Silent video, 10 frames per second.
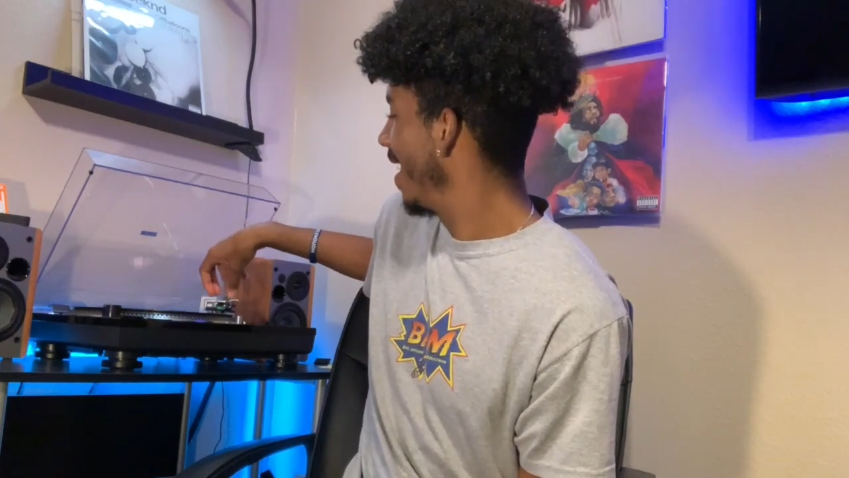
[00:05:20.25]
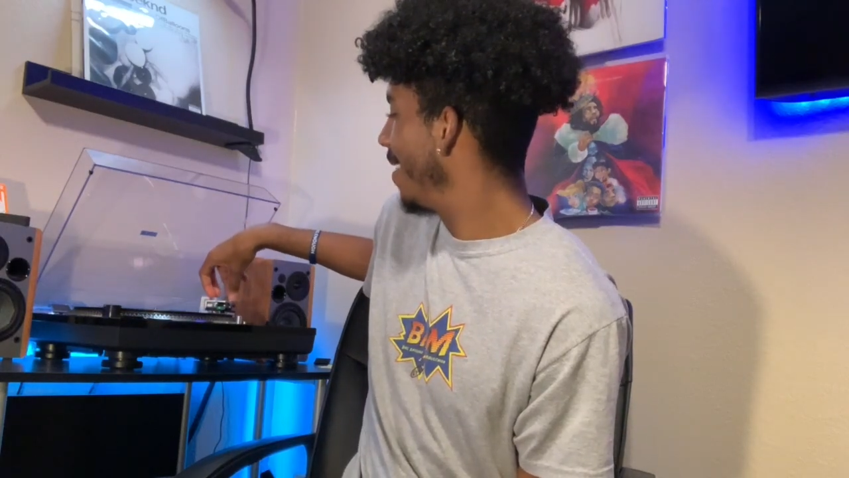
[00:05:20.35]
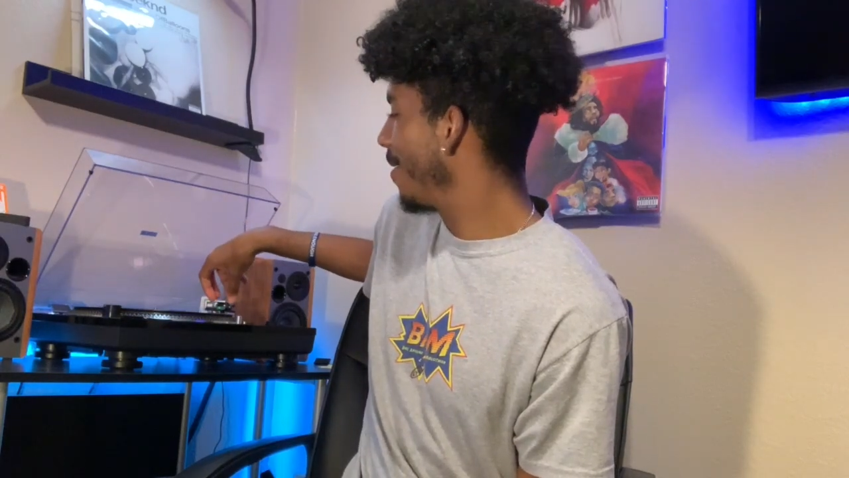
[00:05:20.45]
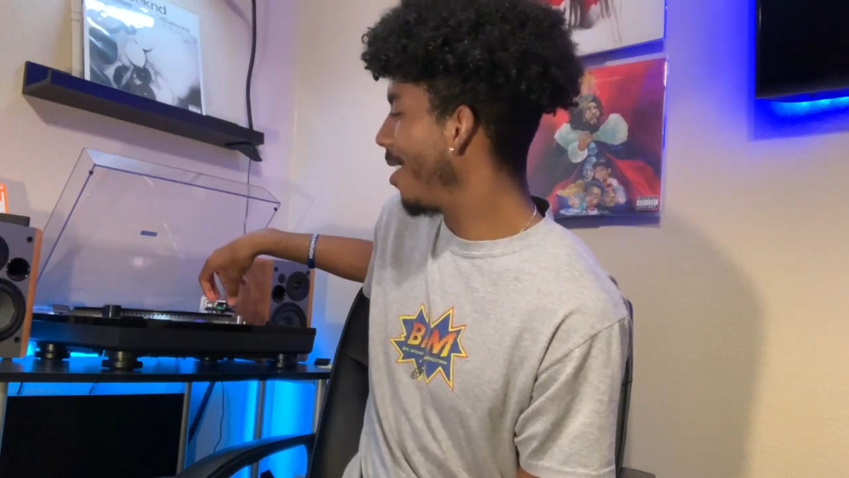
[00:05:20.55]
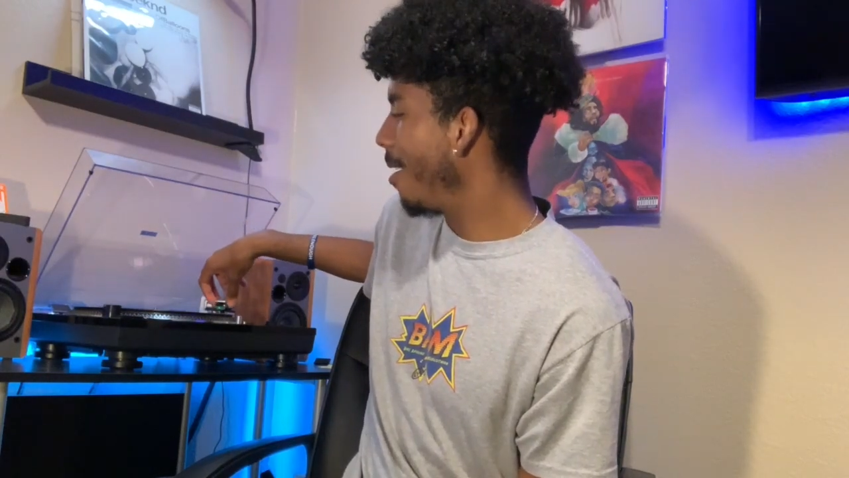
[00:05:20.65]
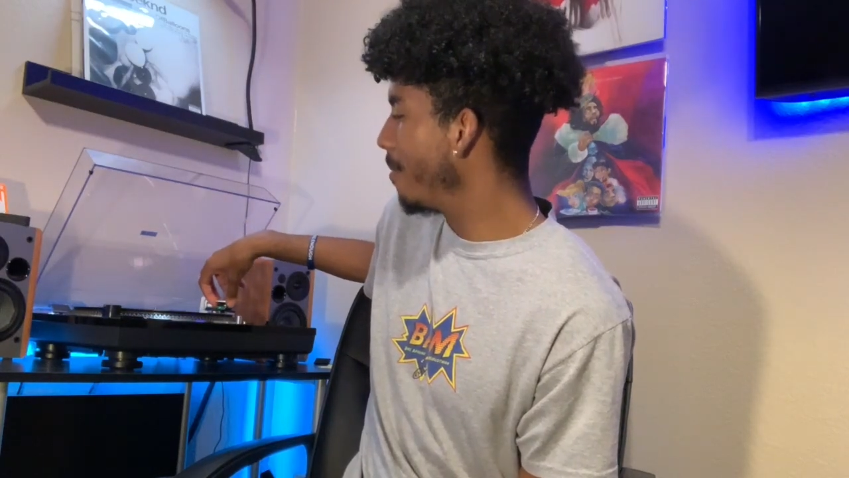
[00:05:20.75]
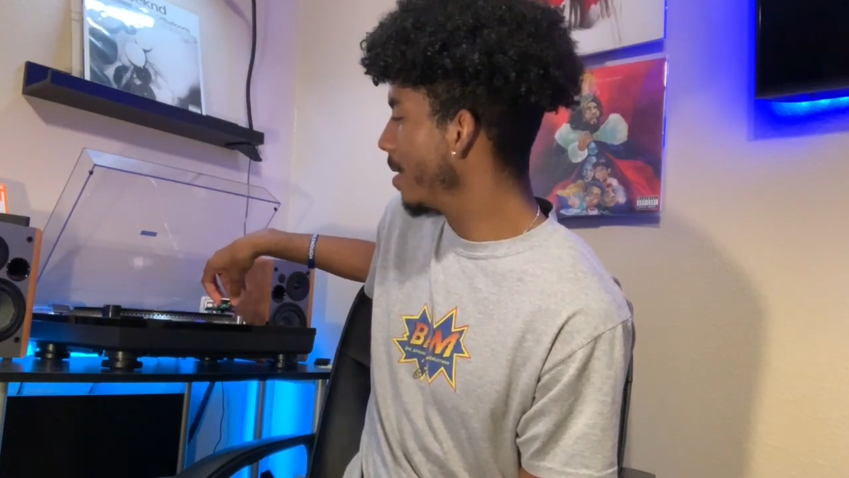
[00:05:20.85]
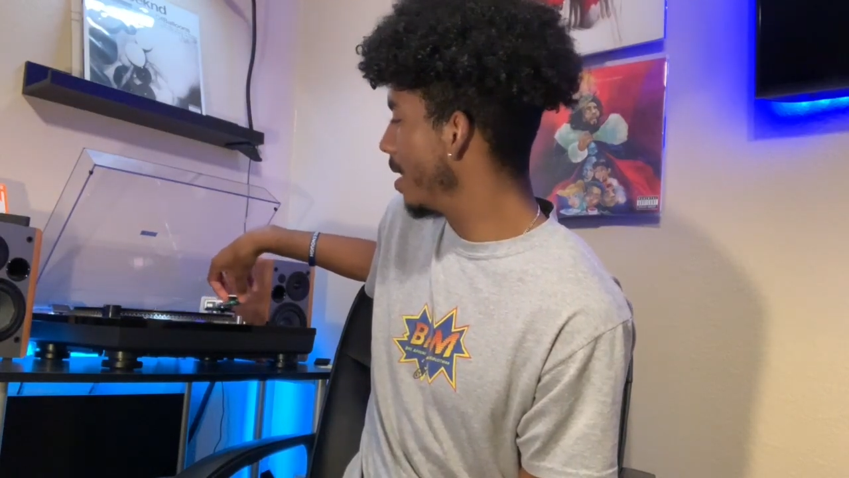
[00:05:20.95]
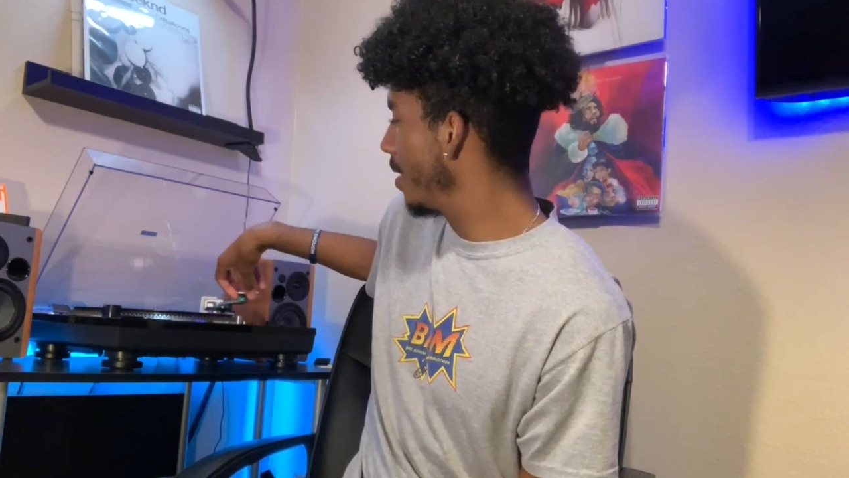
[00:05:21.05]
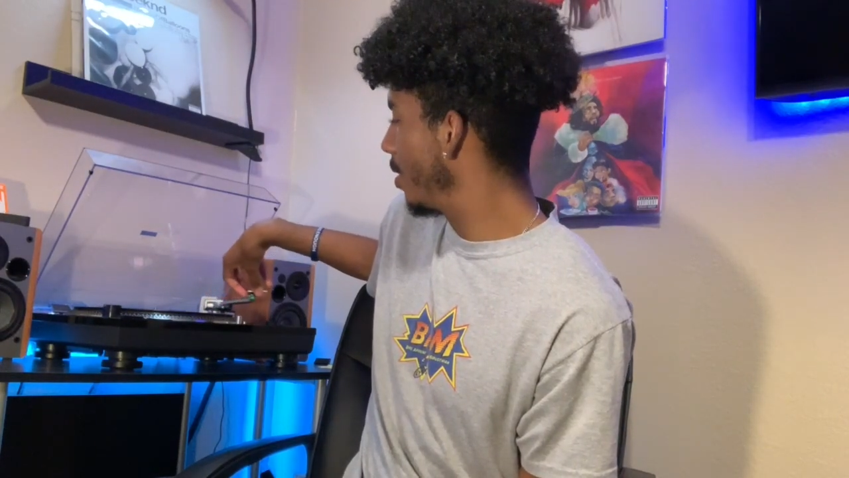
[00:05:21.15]
gonna call
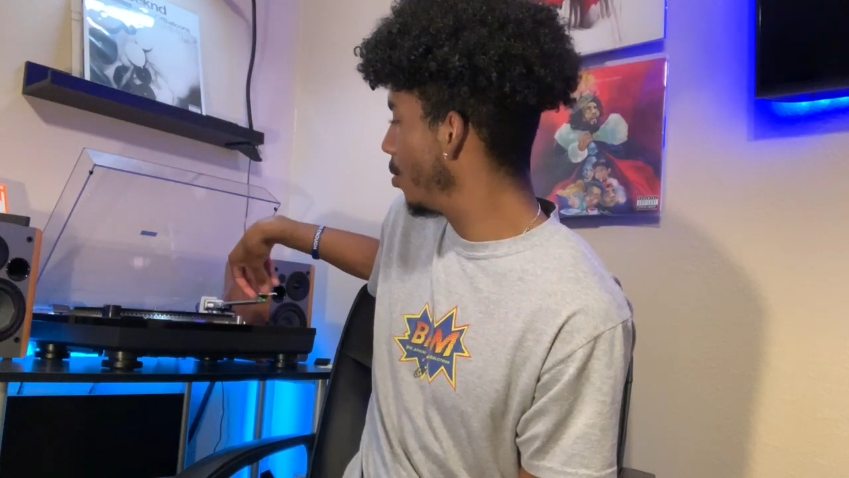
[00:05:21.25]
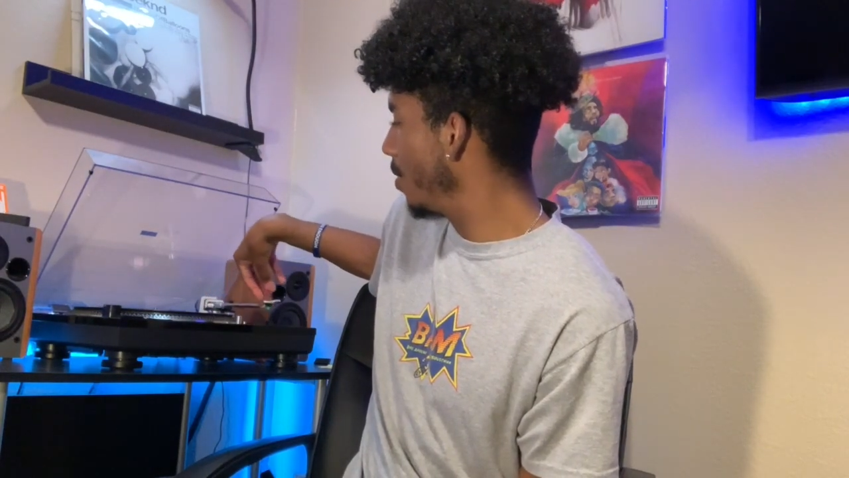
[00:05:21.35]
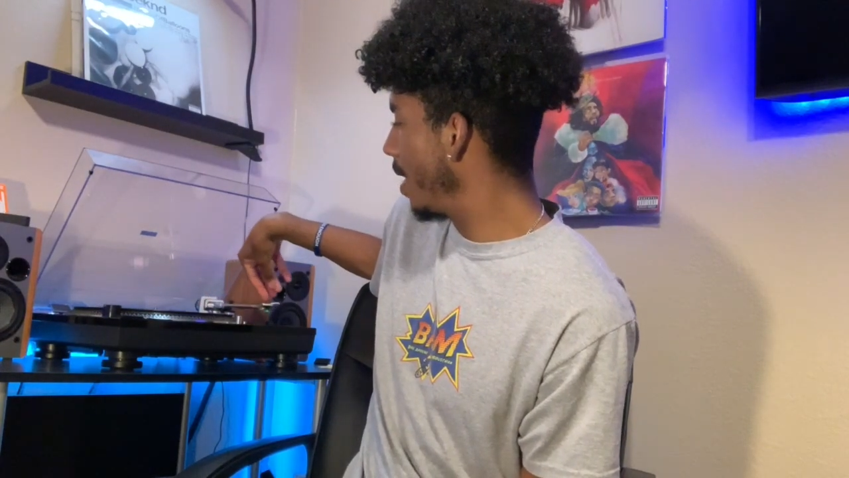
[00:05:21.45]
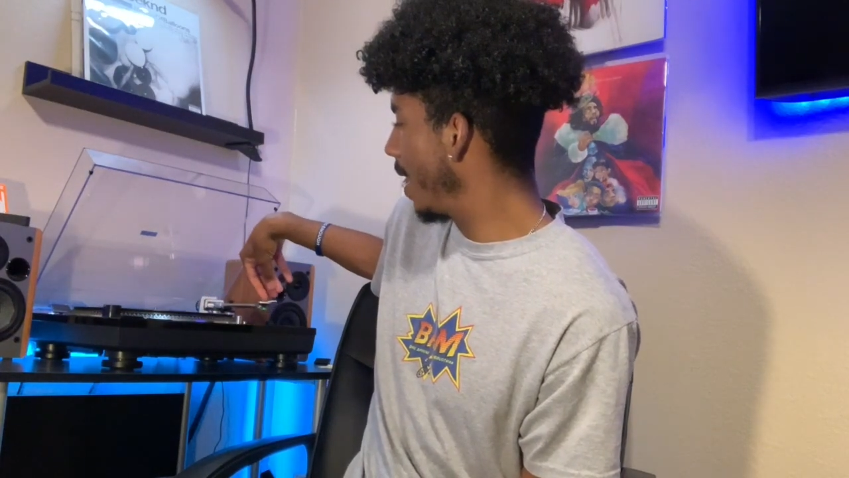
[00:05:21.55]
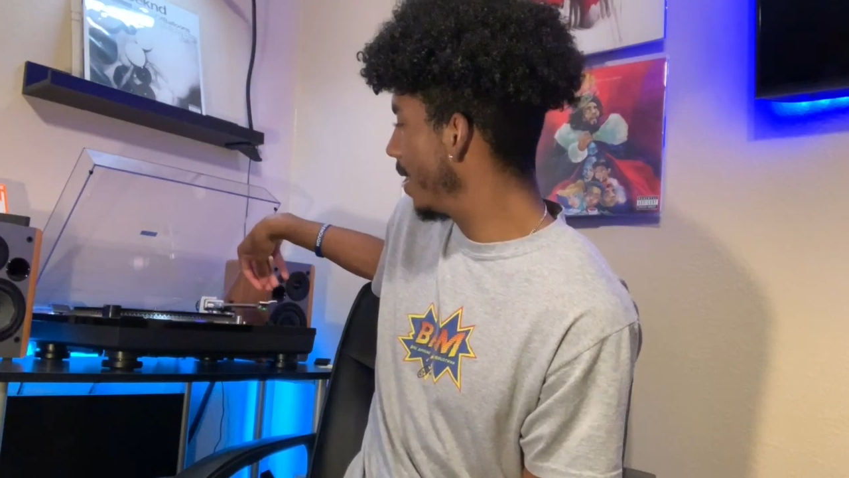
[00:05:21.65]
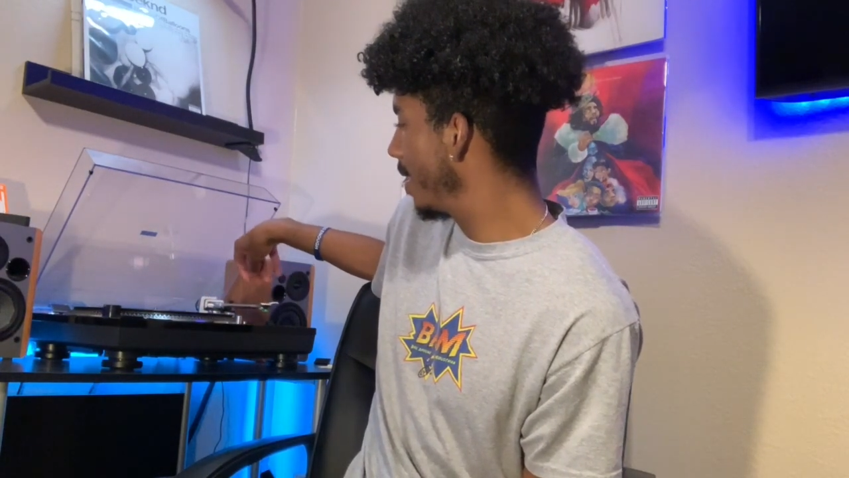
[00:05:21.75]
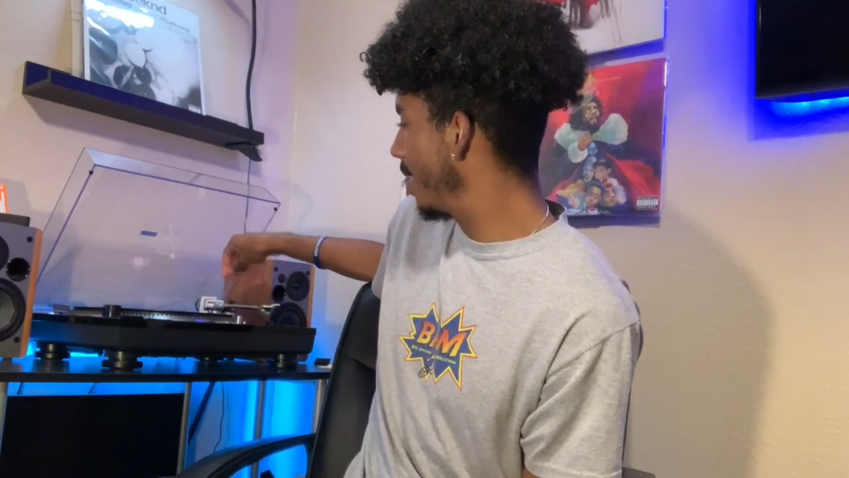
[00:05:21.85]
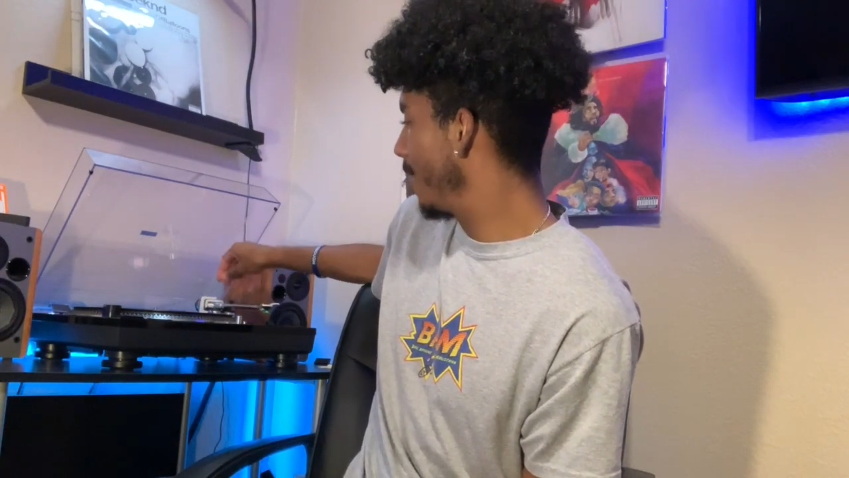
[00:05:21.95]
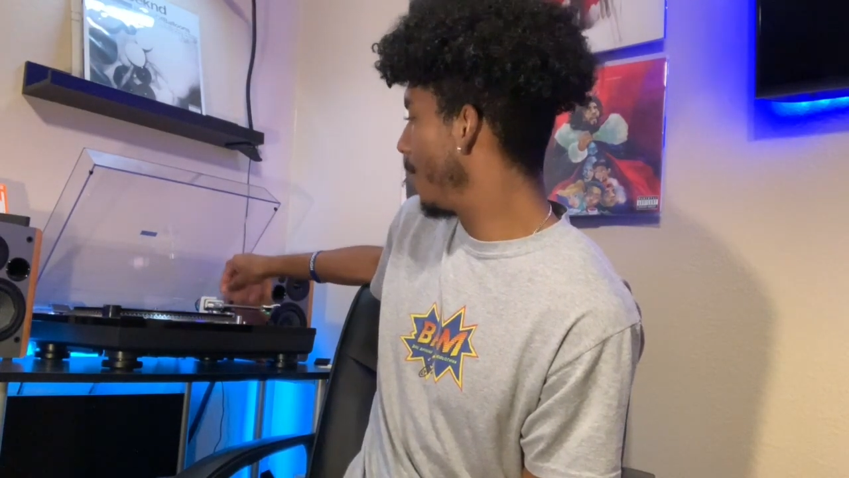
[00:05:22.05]
them the suitcase